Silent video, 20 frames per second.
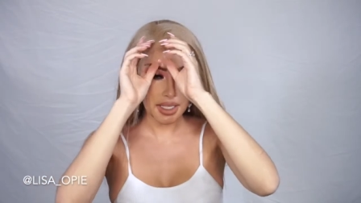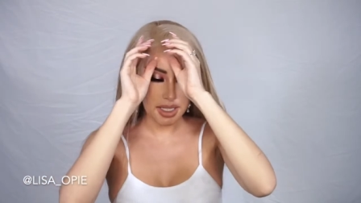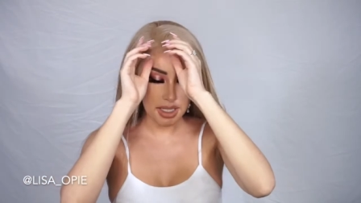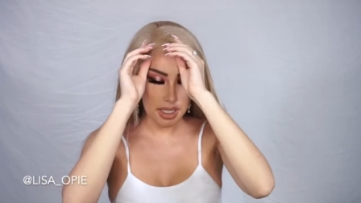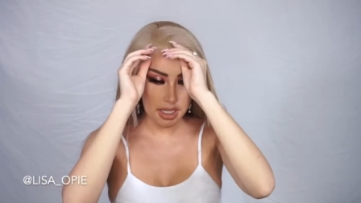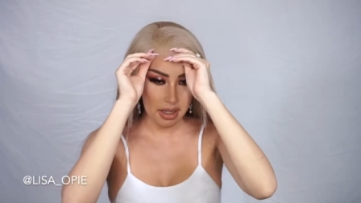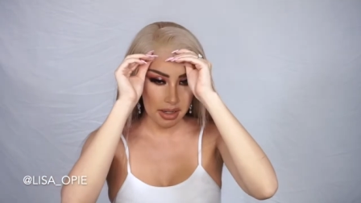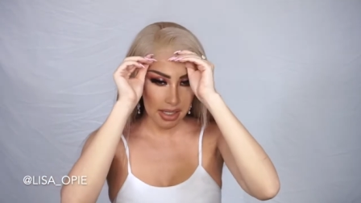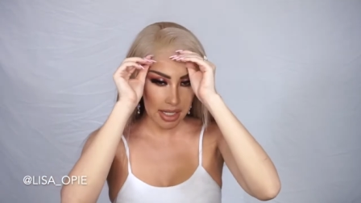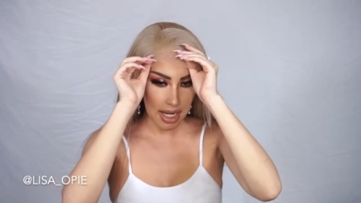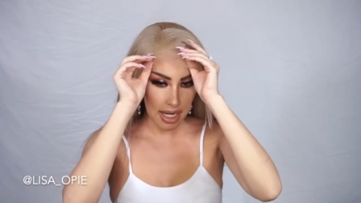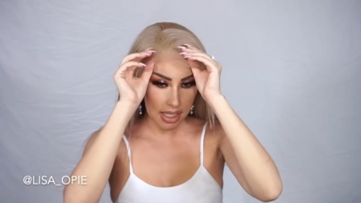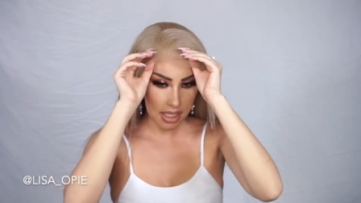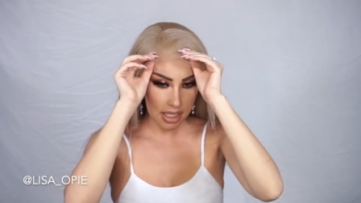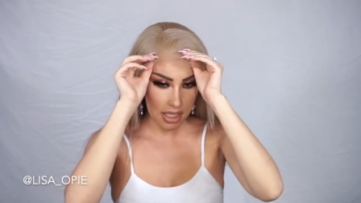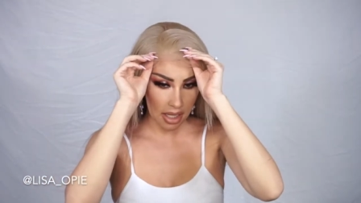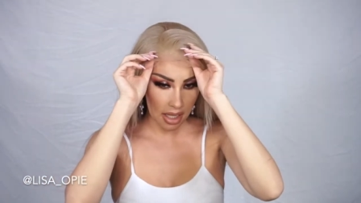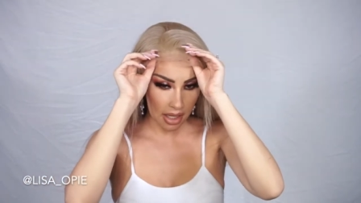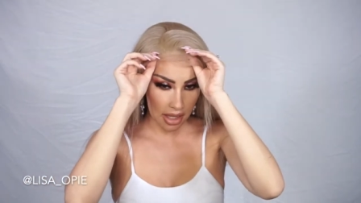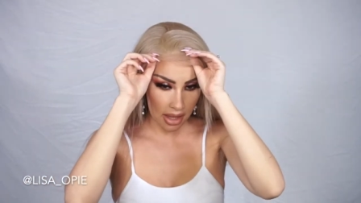since they're
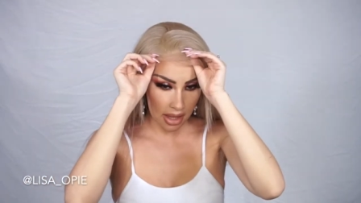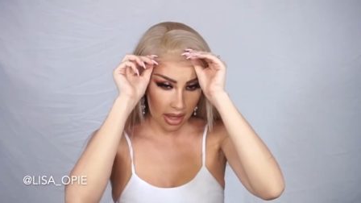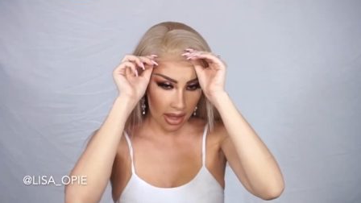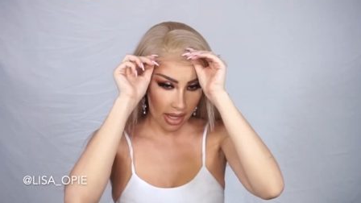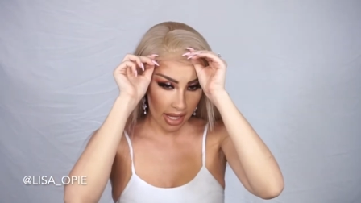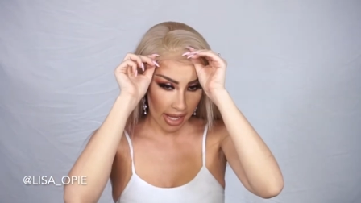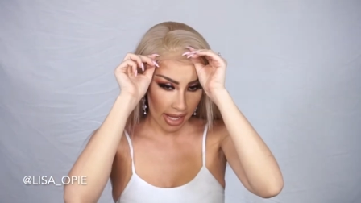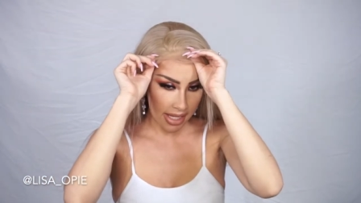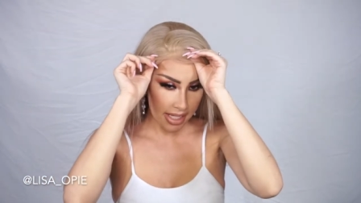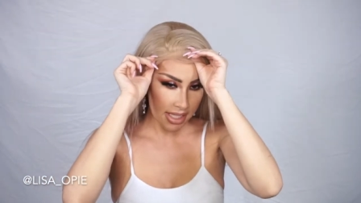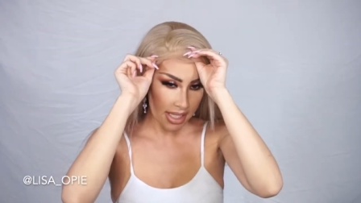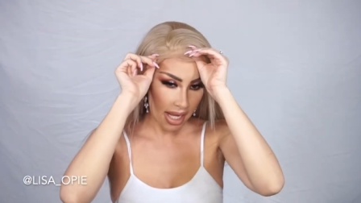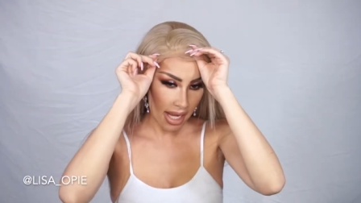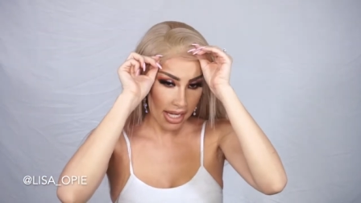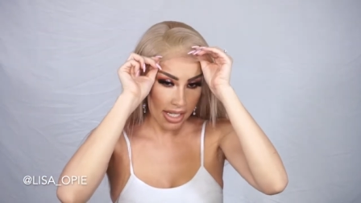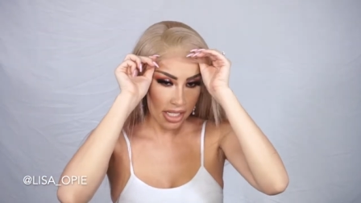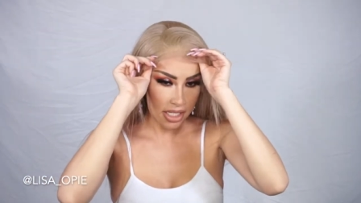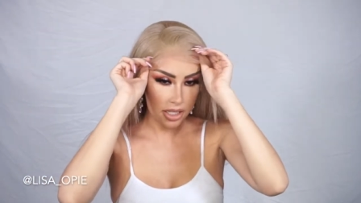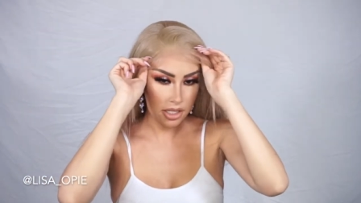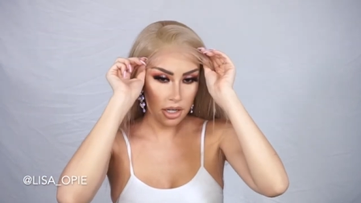attached to the lace,
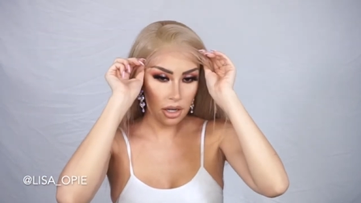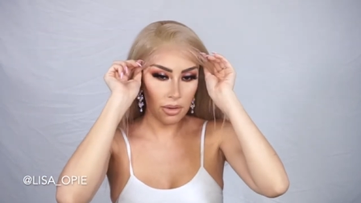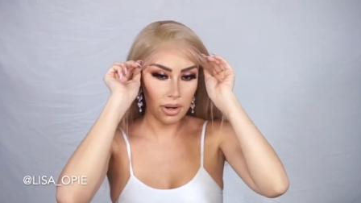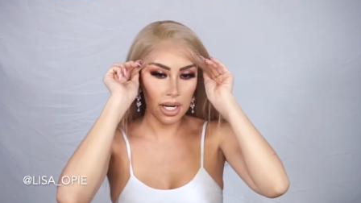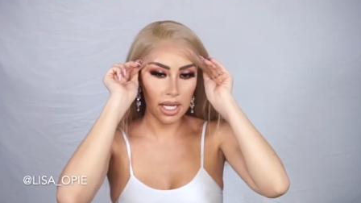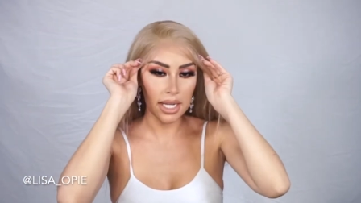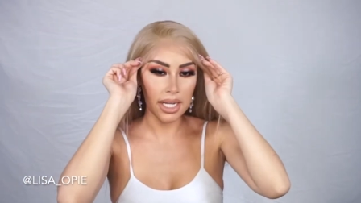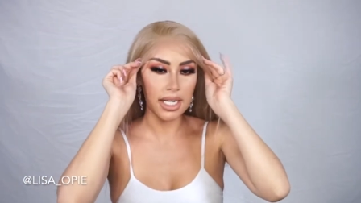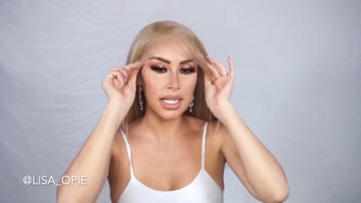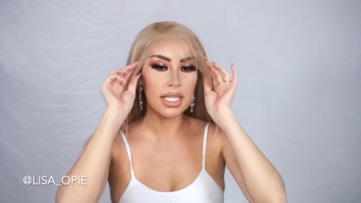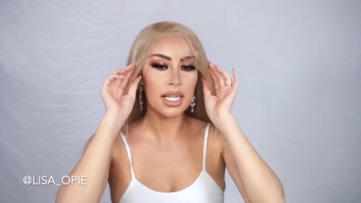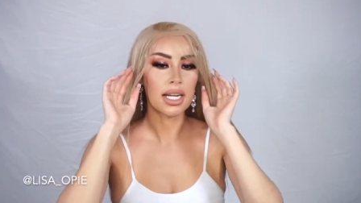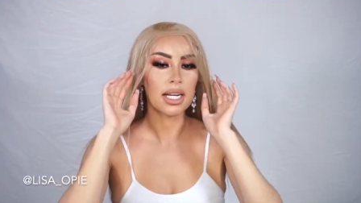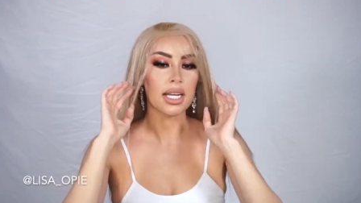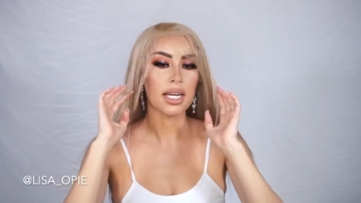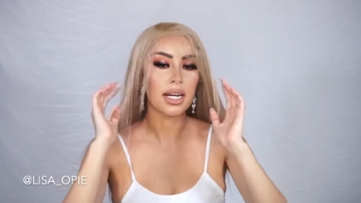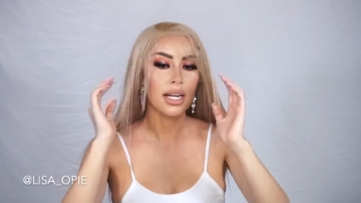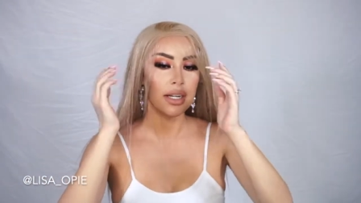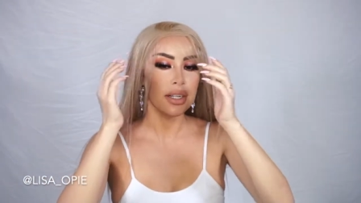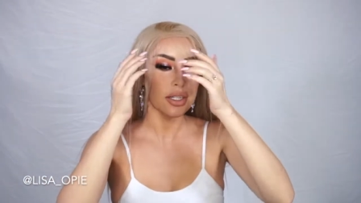I just don't want to like
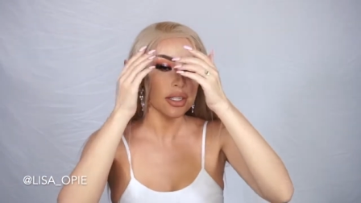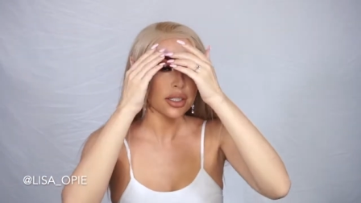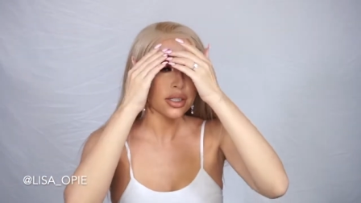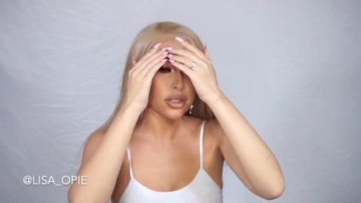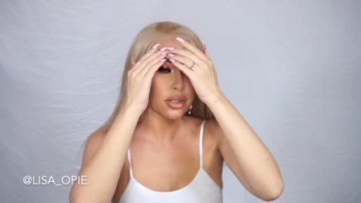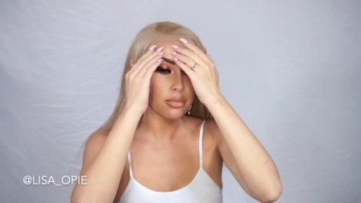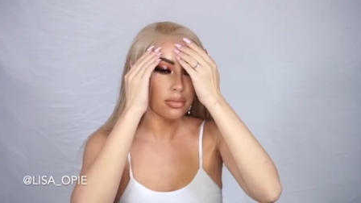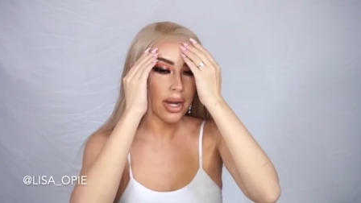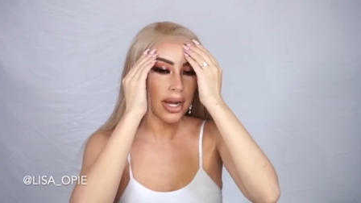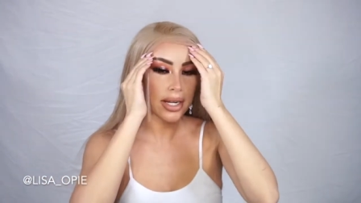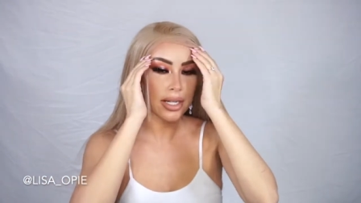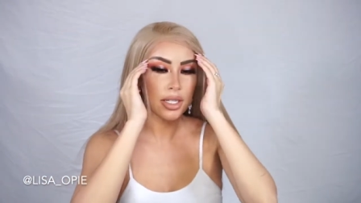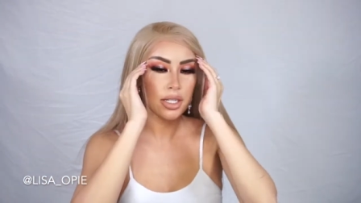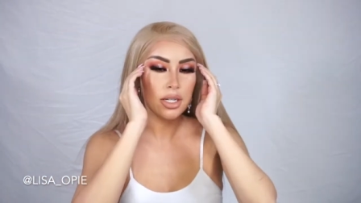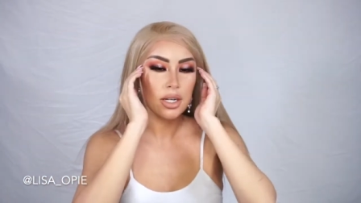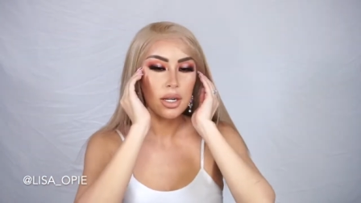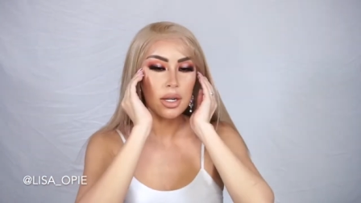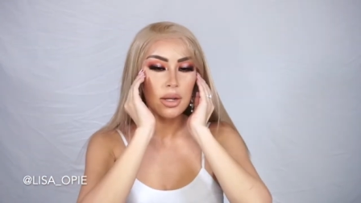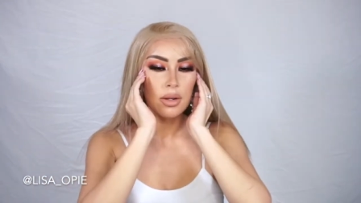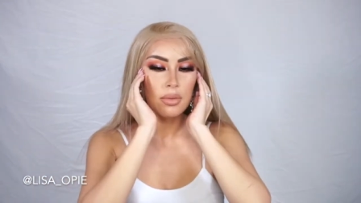tuck it under too
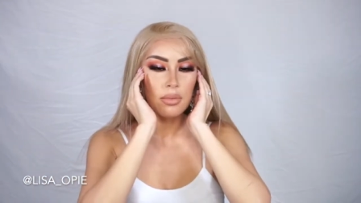much.